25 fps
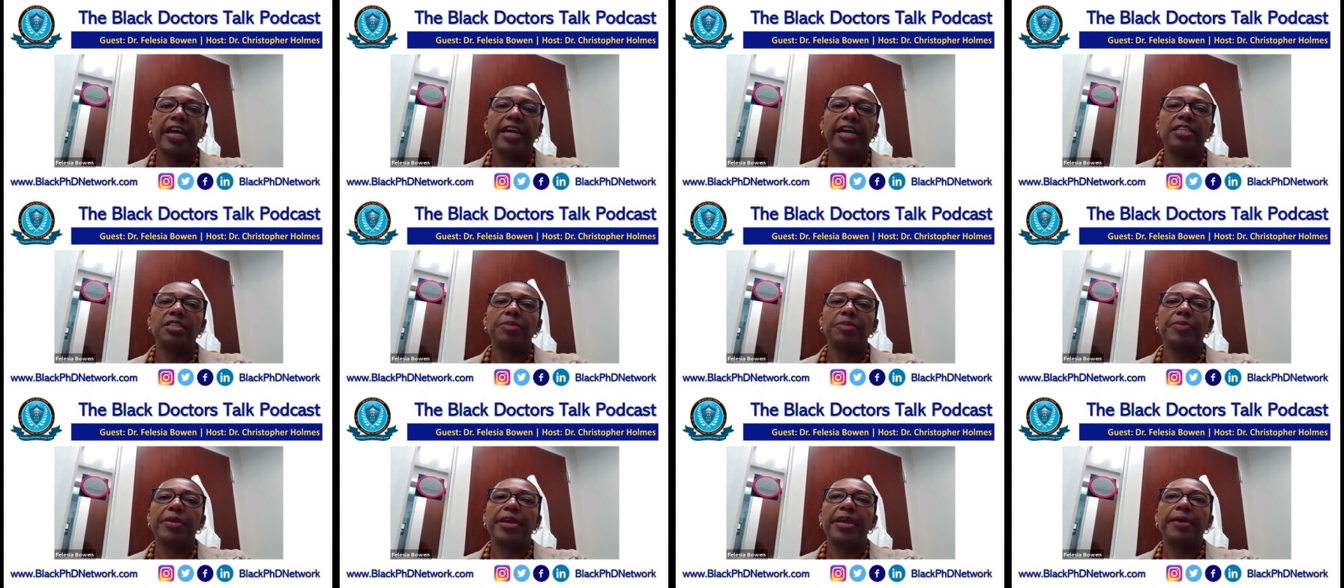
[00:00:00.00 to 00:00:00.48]

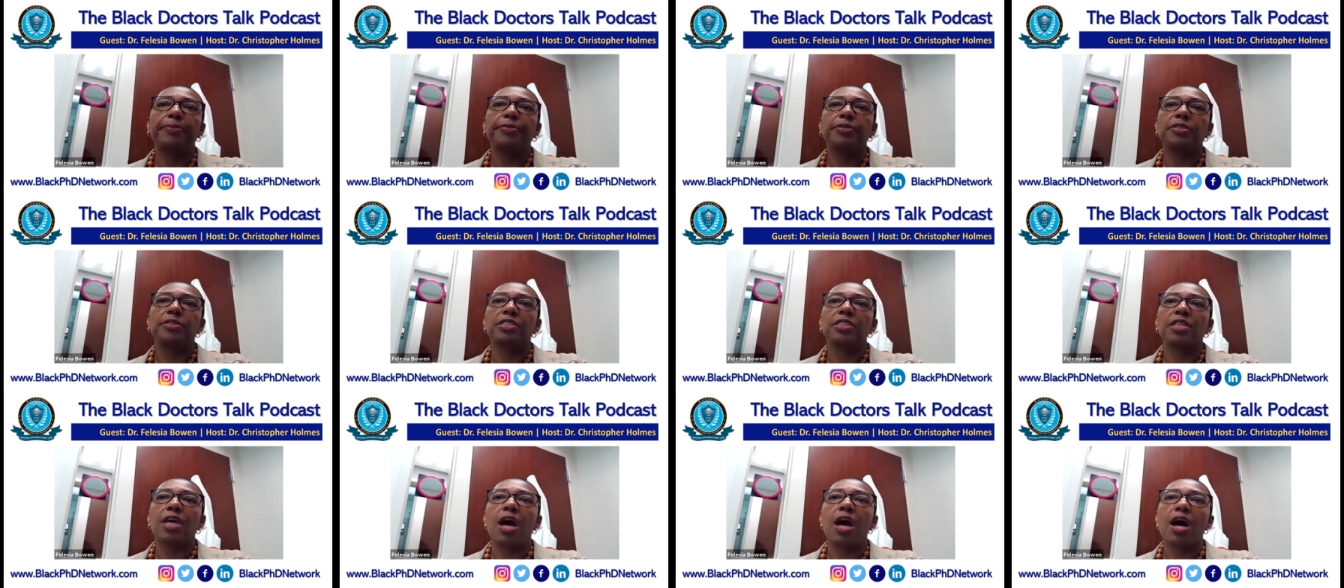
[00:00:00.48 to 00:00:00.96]
and to be able
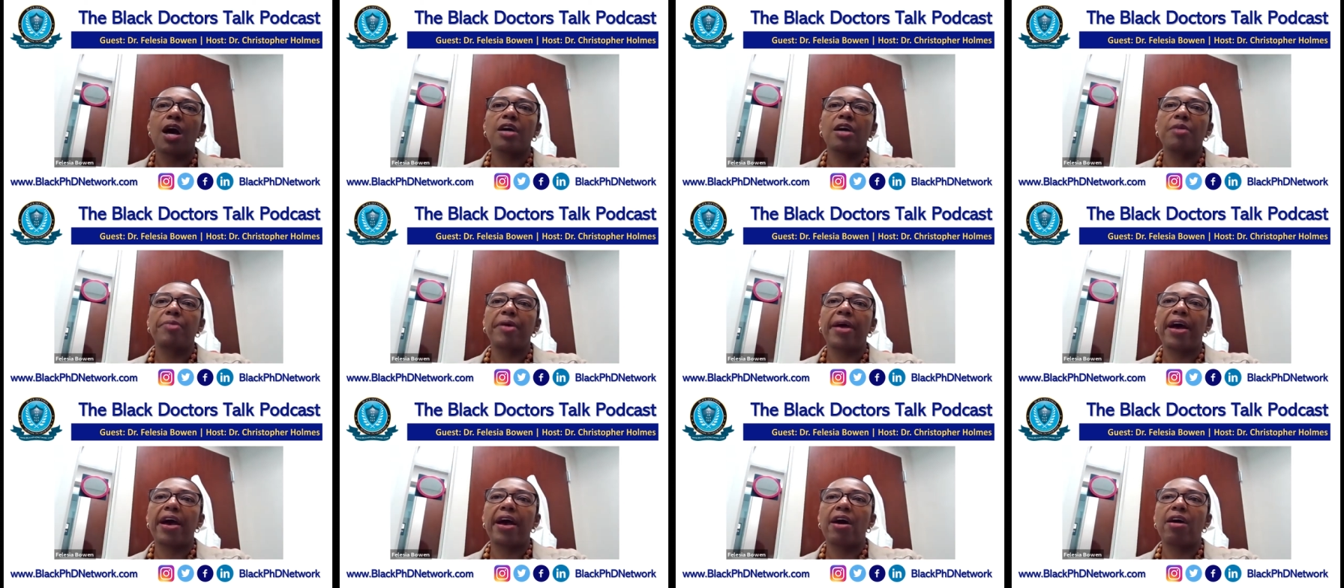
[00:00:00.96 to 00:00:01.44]
to talk
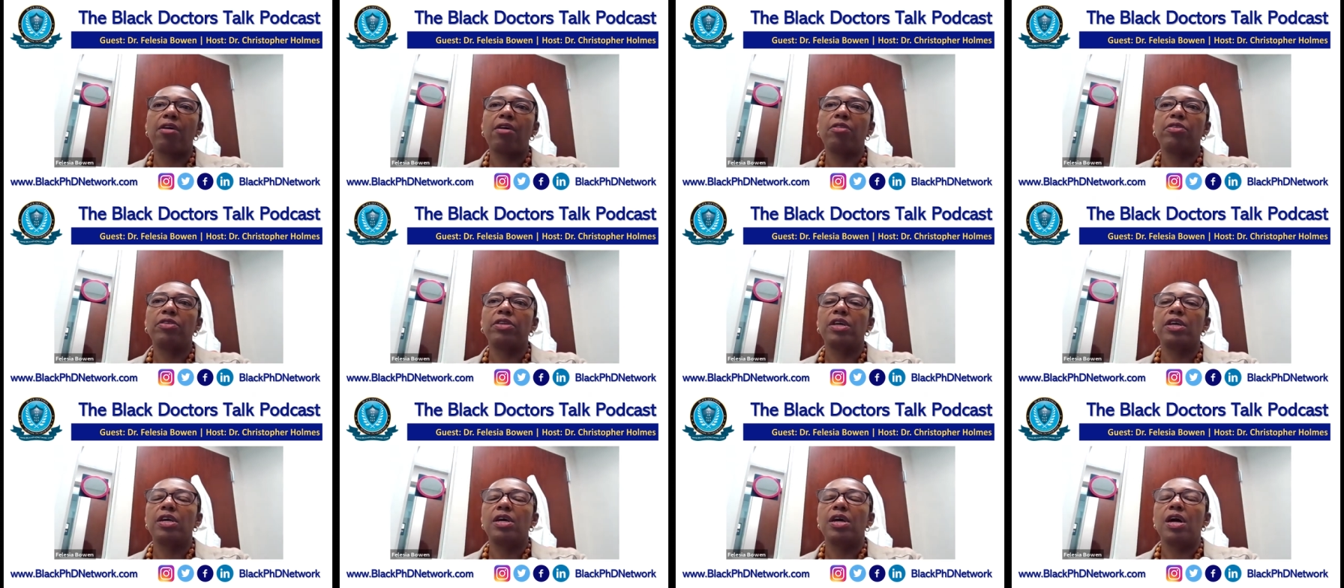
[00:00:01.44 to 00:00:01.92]

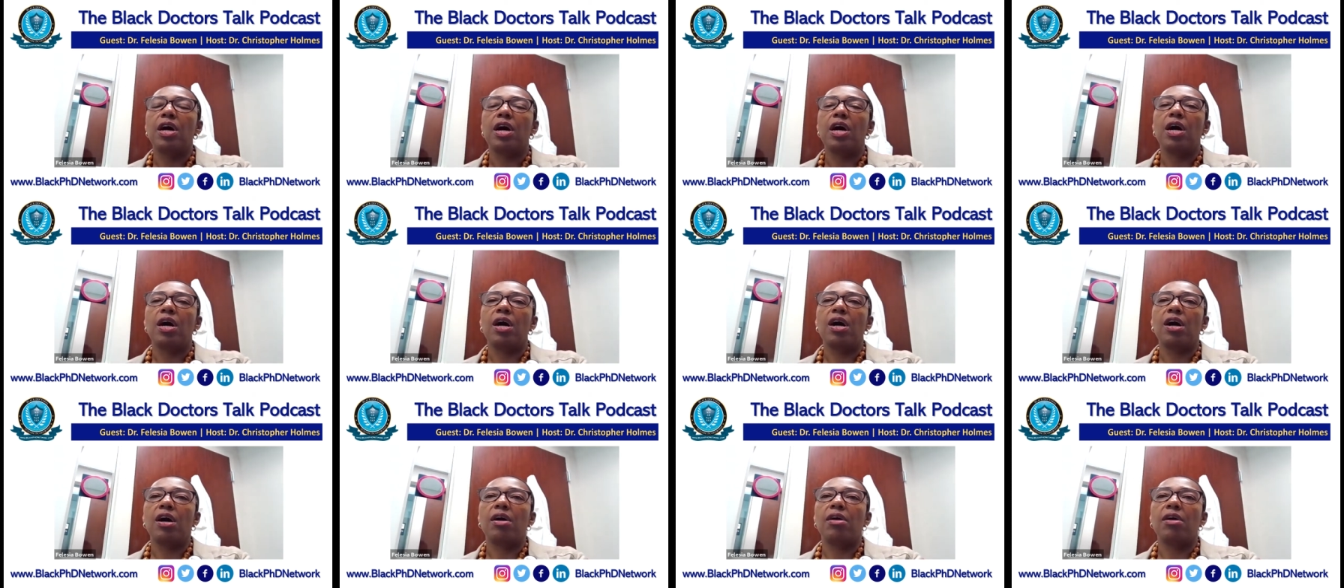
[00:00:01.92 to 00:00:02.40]
about
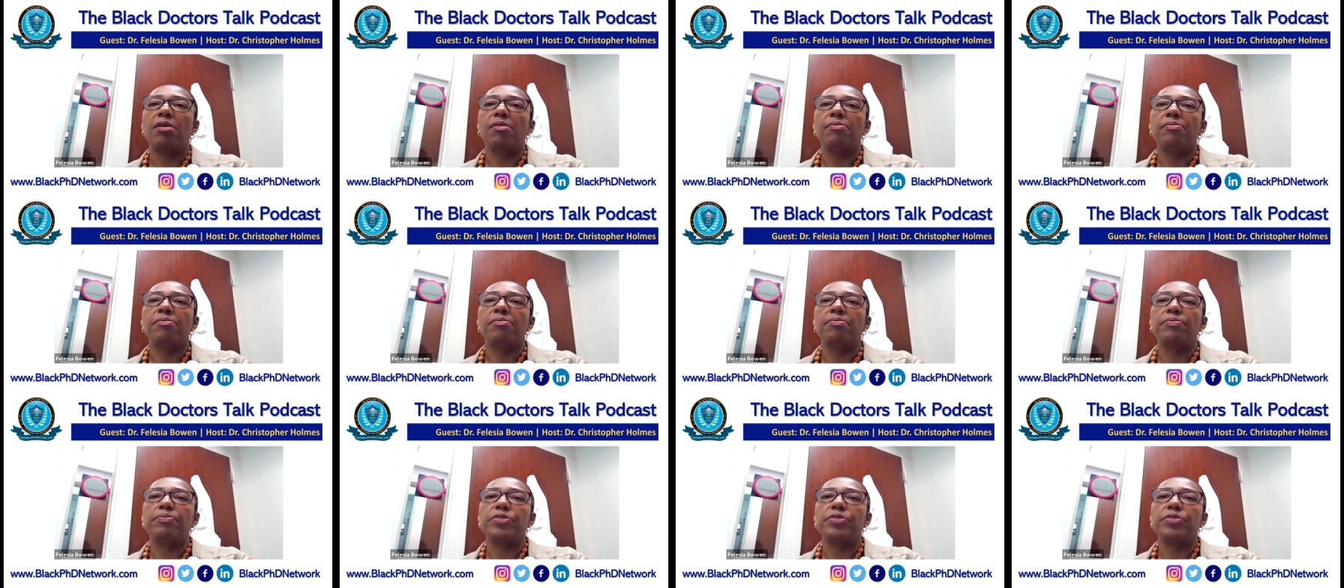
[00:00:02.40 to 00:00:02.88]

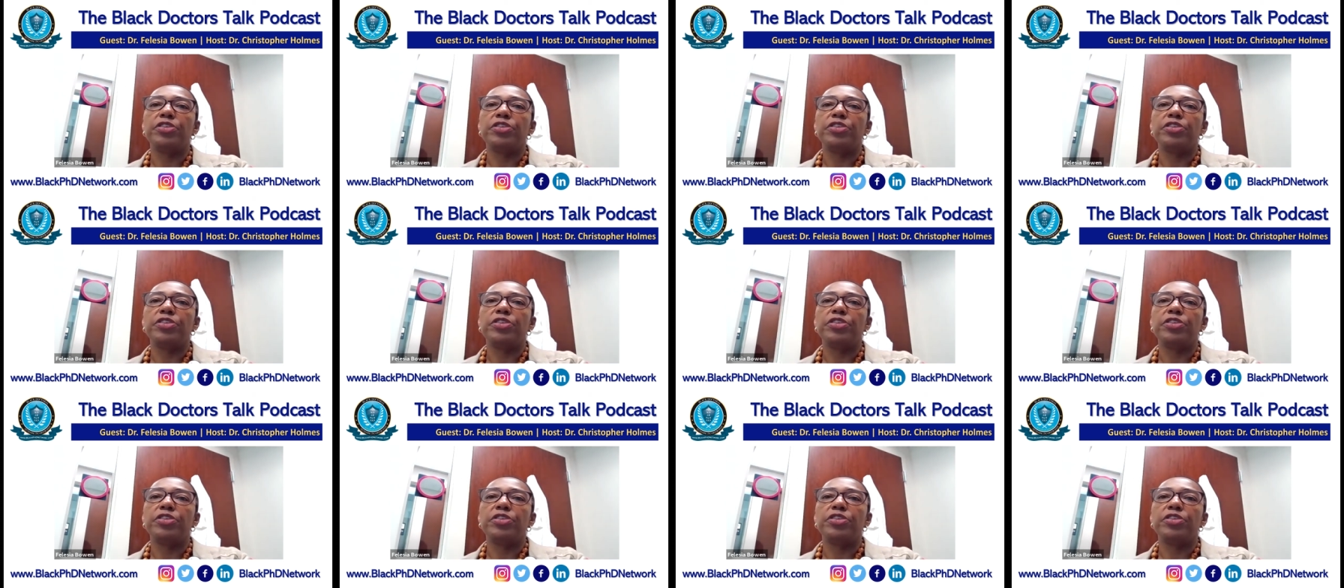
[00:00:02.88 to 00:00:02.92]
um,